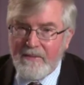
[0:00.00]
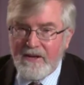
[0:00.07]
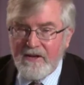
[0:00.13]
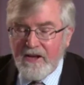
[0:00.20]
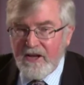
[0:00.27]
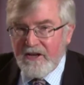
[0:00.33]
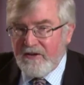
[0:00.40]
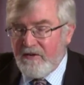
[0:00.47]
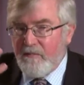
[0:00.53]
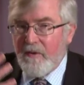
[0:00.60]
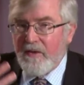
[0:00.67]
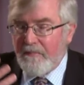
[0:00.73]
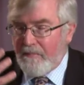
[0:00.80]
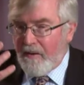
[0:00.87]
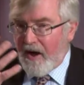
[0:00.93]
I mean,
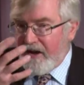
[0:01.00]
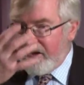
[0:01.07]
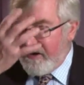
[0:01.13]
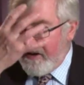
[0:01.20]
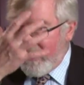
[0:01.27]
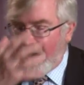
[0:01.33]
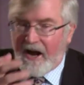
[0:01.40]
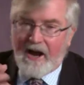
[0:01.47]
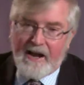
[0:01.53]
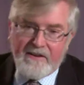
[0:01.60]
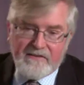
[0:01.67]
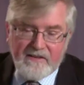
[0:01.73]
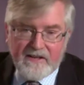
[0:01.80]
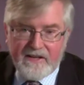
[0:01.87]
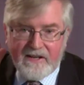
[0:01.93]
with a body, you need
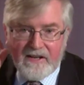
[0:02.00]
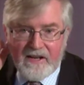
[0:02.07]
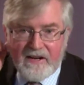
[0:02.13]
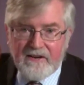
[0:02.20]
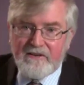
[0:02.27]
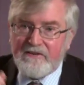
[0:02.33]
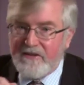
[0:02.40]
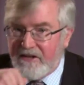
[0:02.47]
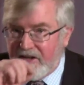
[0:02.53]
eyes, you need ears,